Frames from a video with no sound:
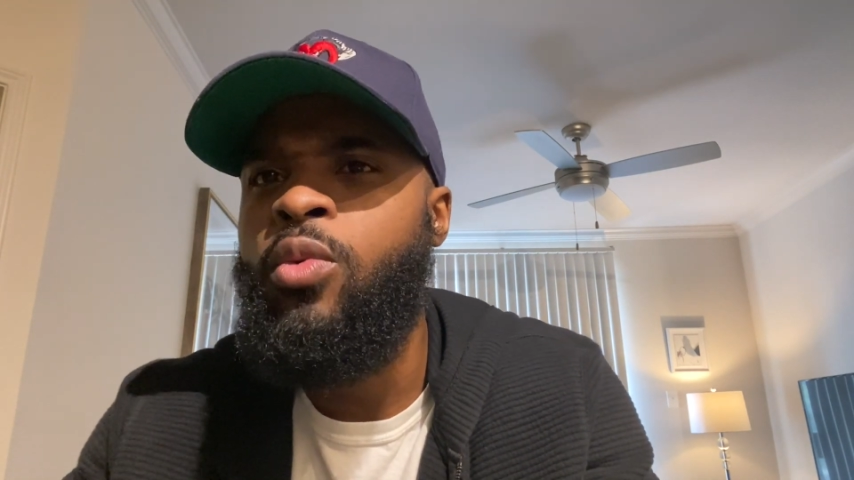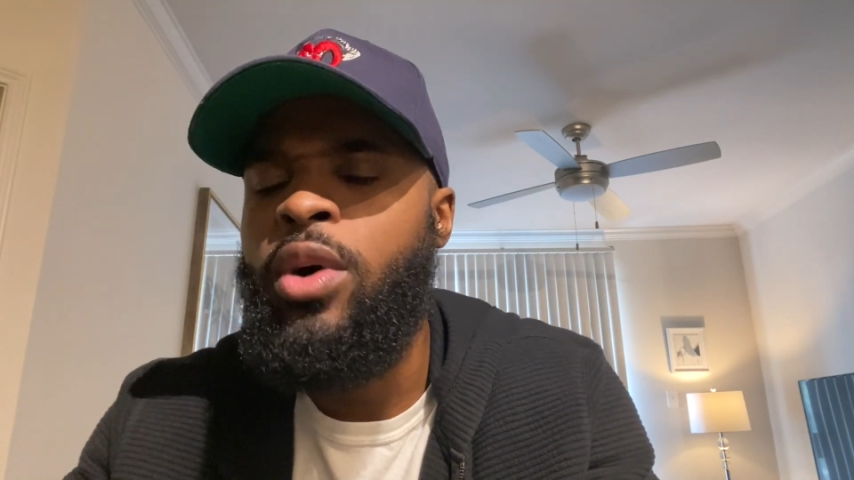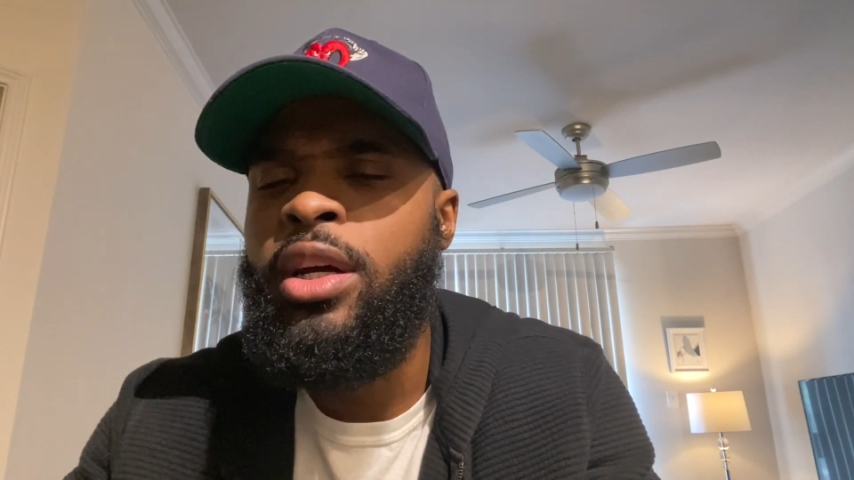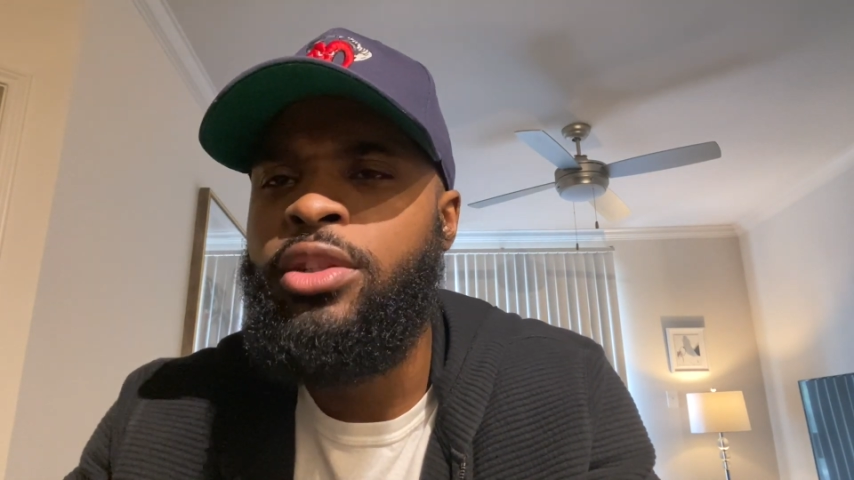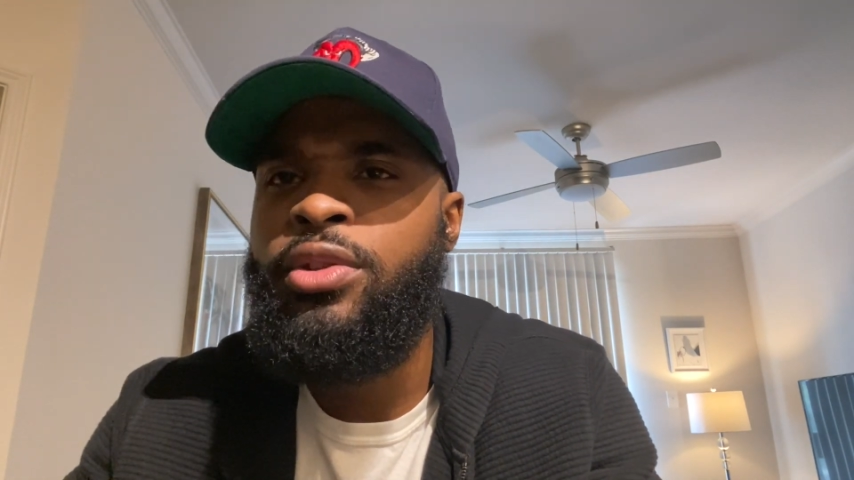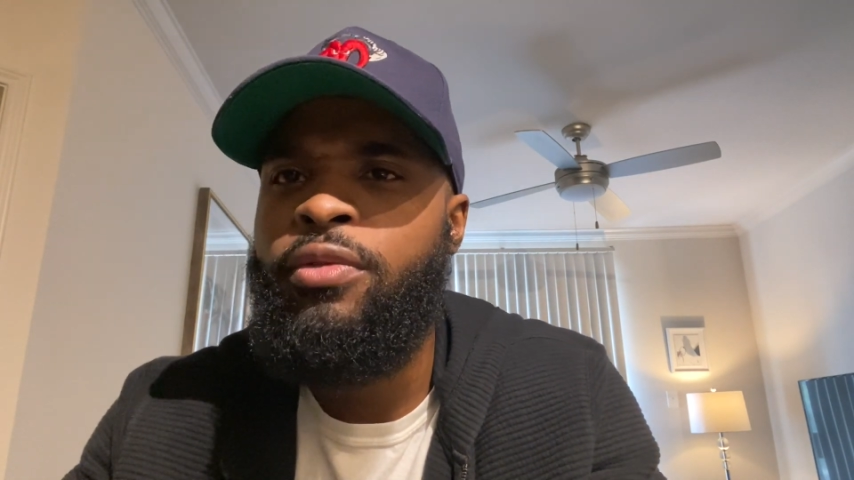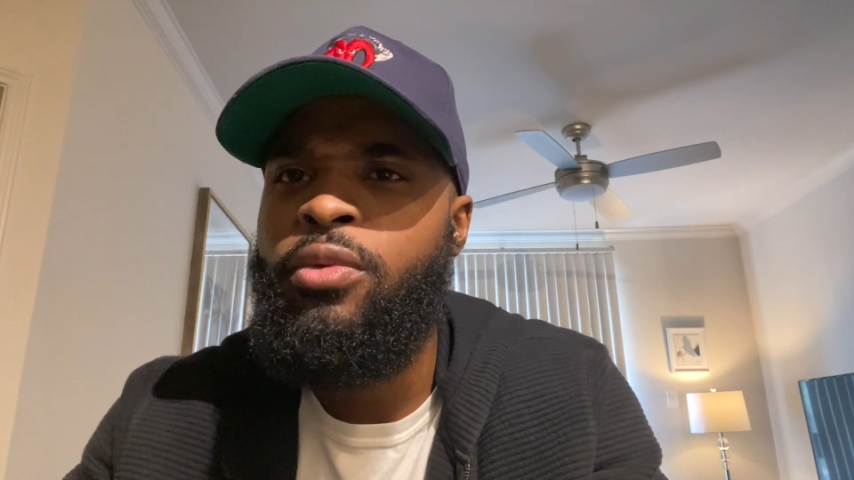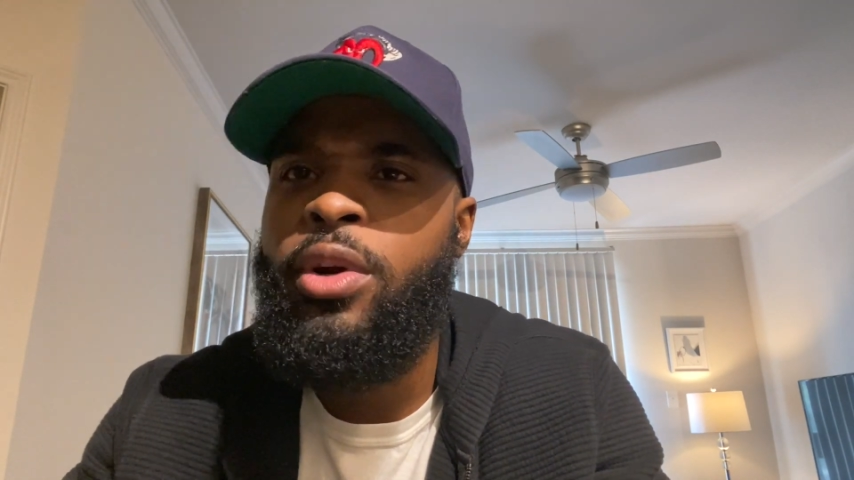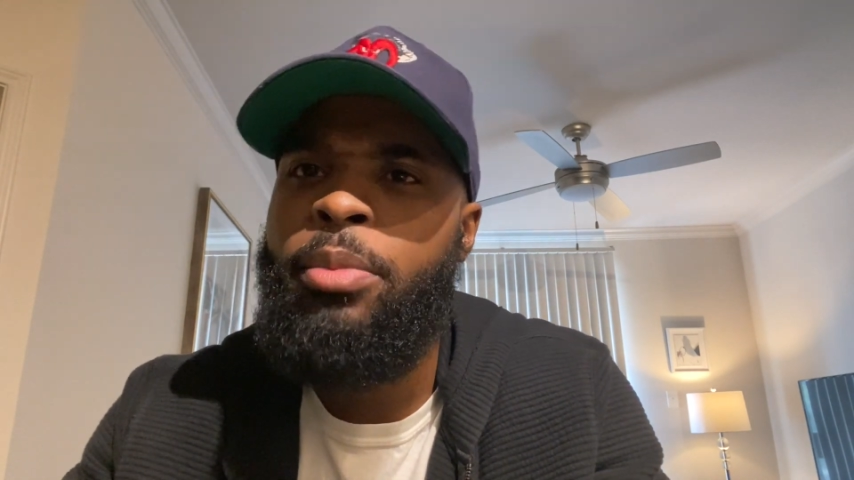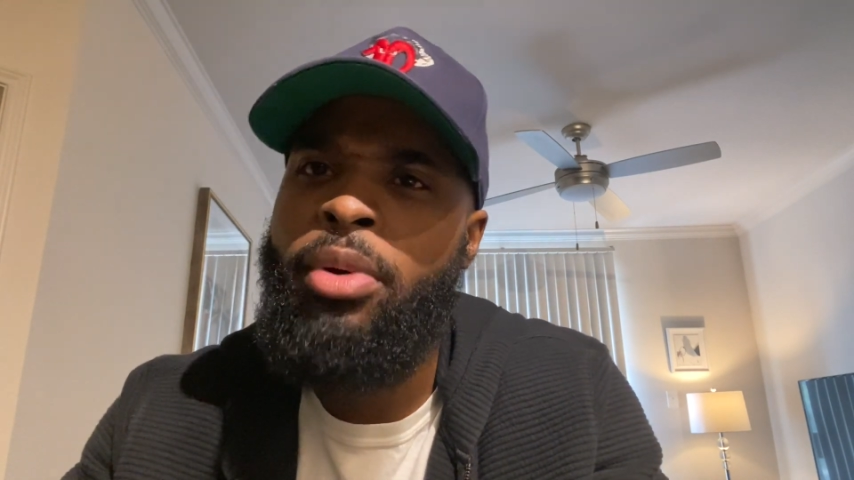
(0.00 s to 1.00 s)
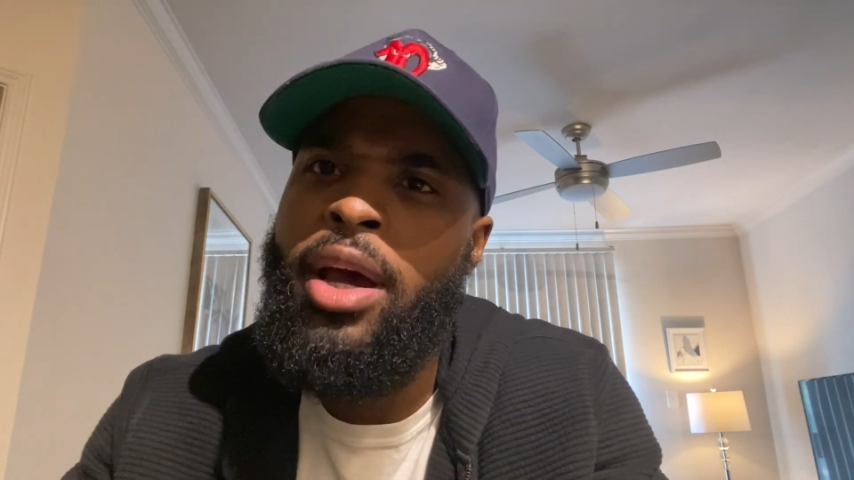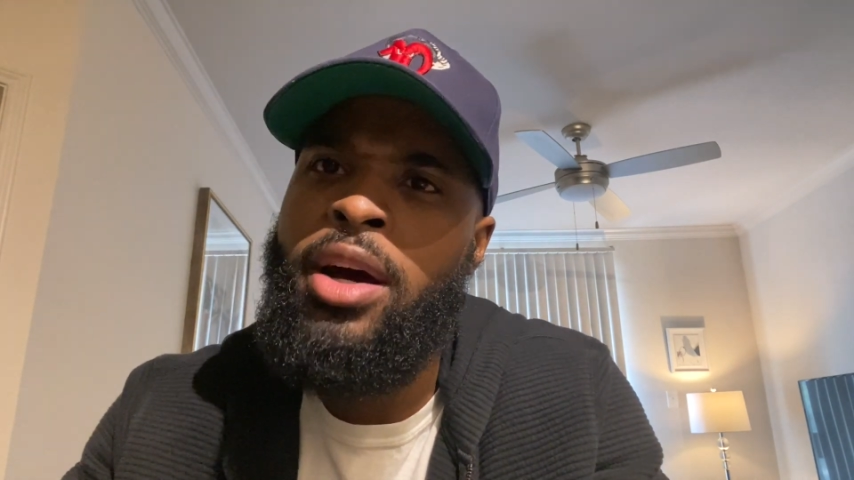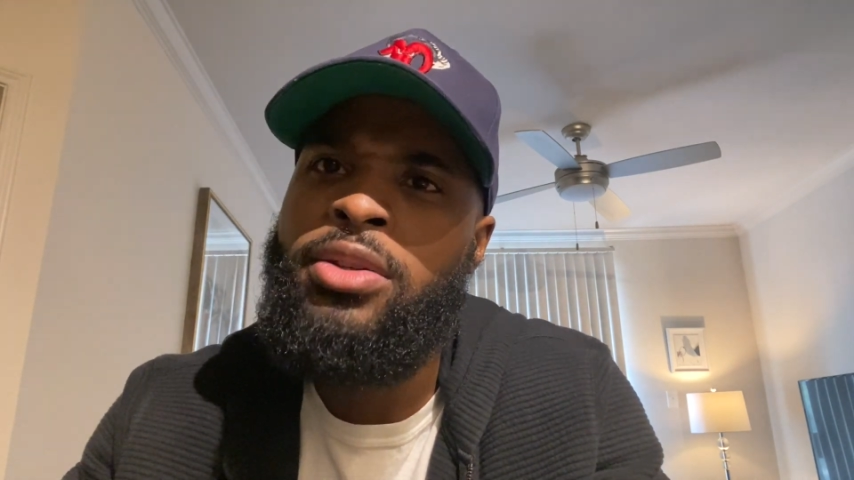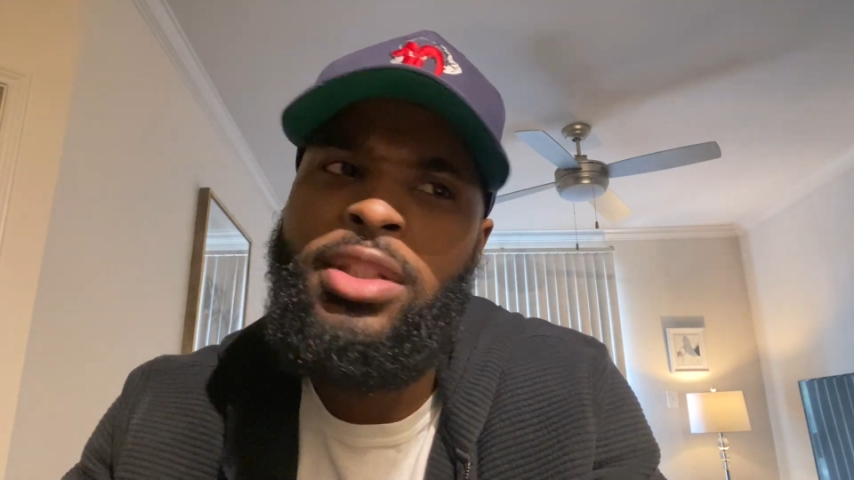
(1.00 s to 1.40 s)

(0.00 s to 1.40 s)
140 pounds,